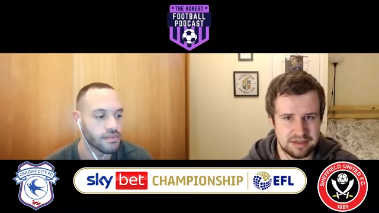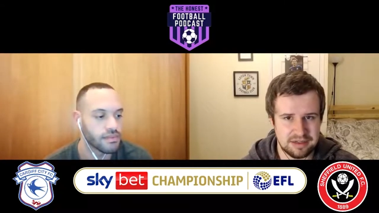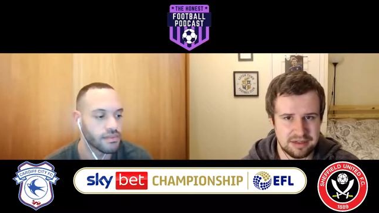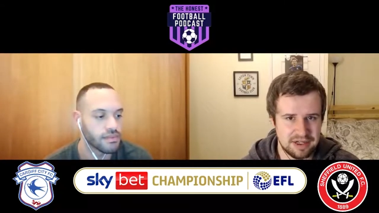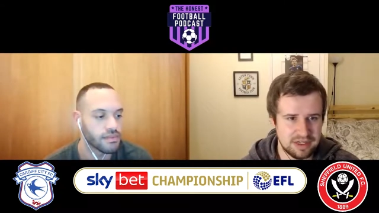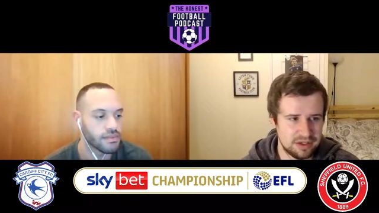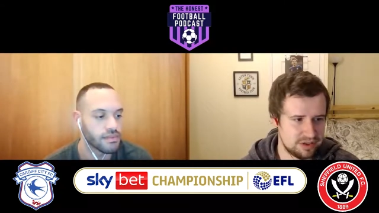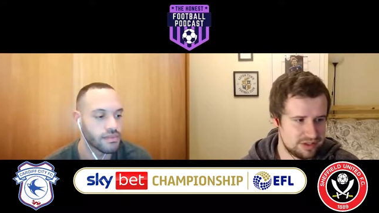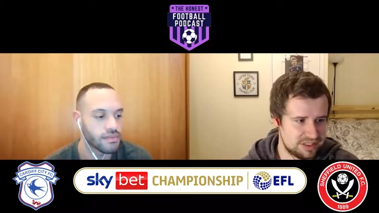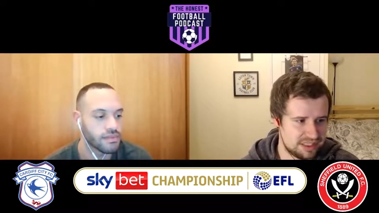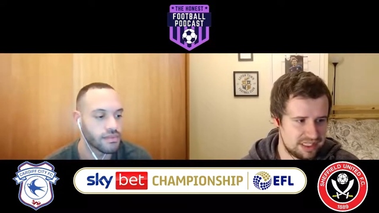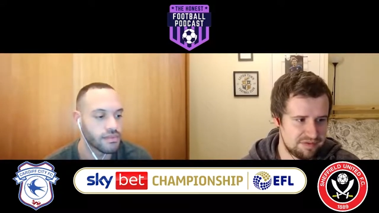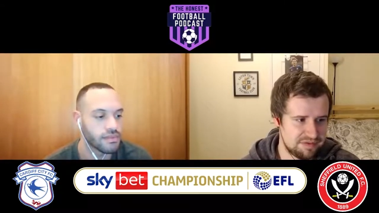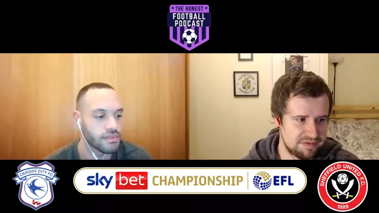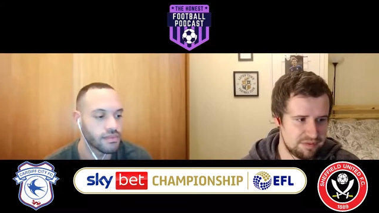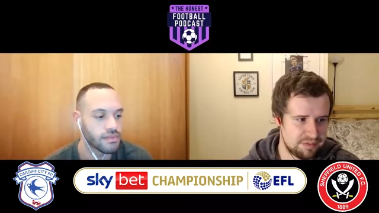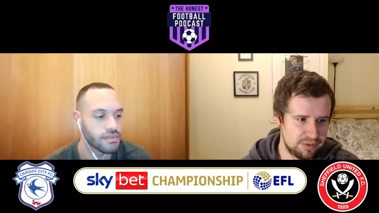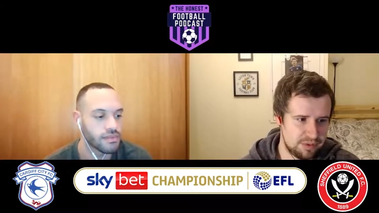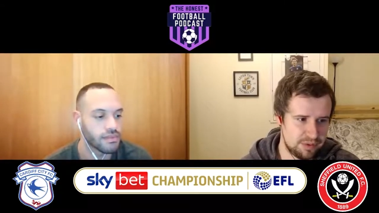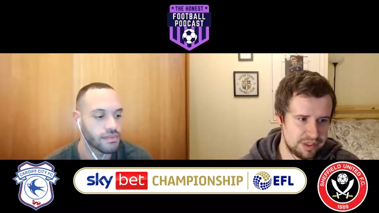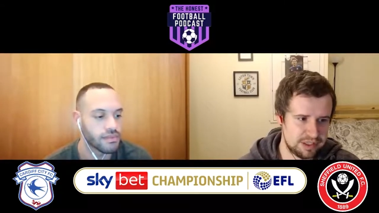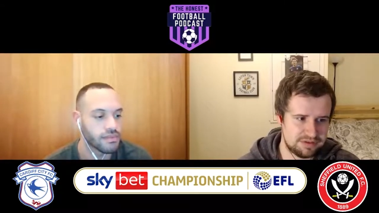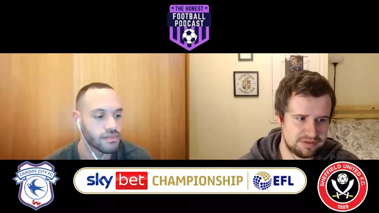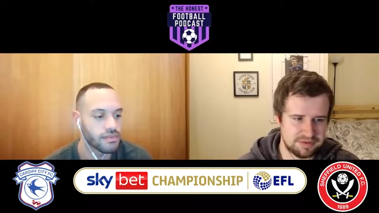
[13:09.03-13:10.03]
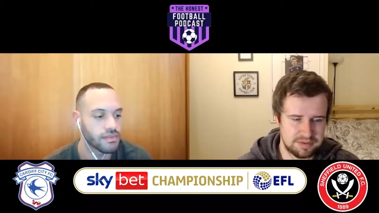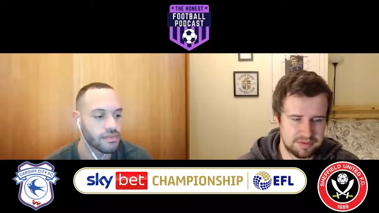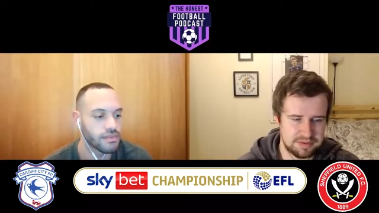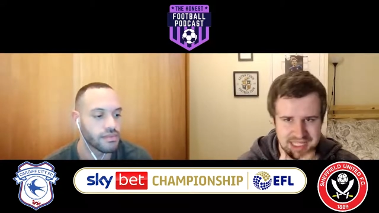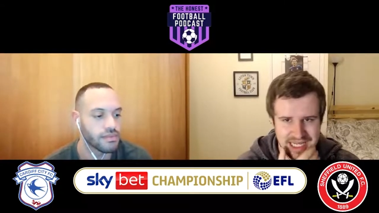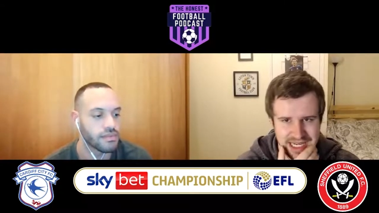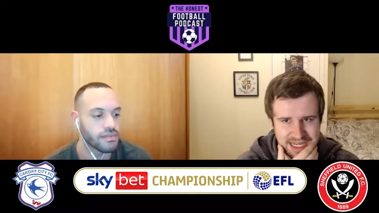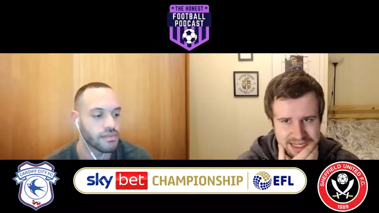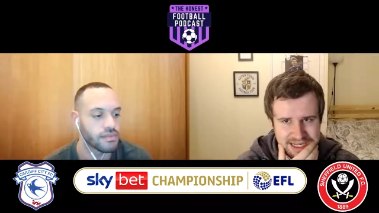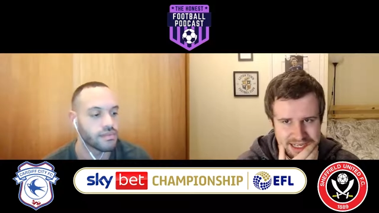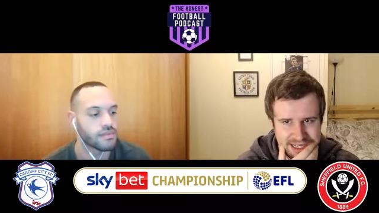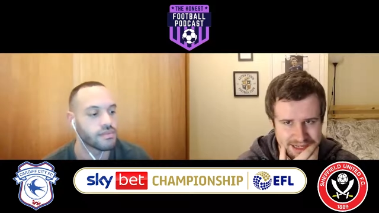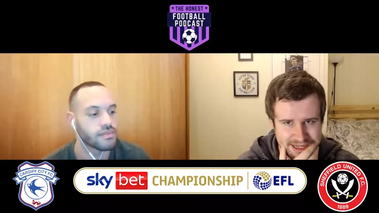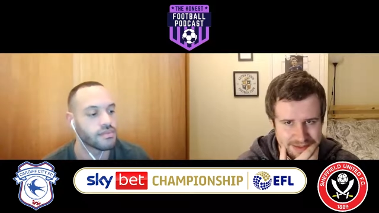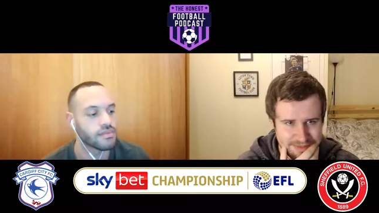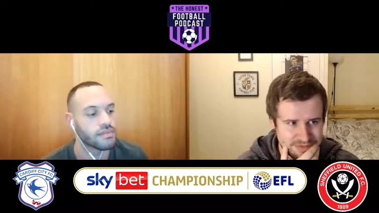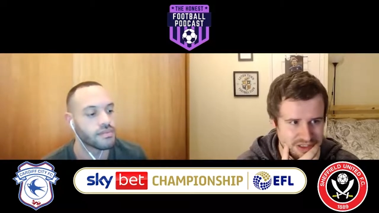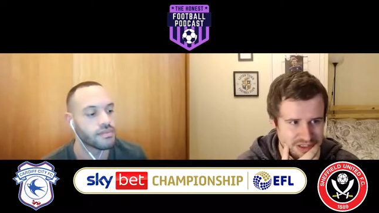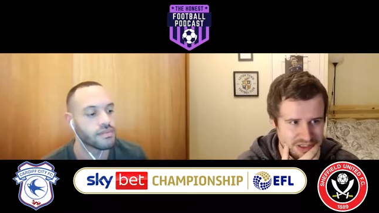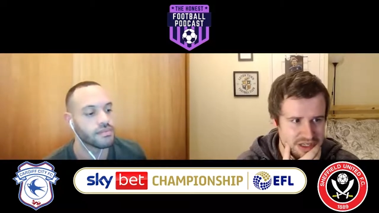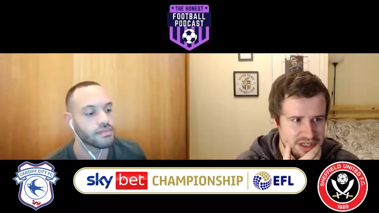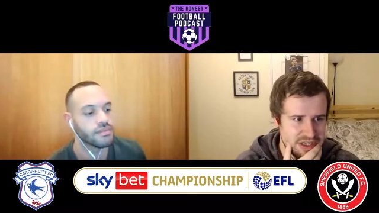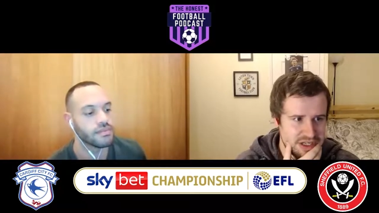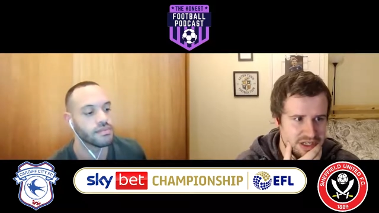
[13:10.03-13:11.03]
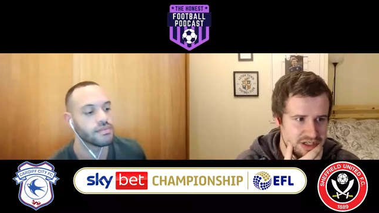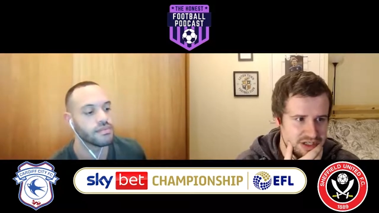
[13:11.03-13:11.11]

Speaker 1: They've only got 7 points from 10 games.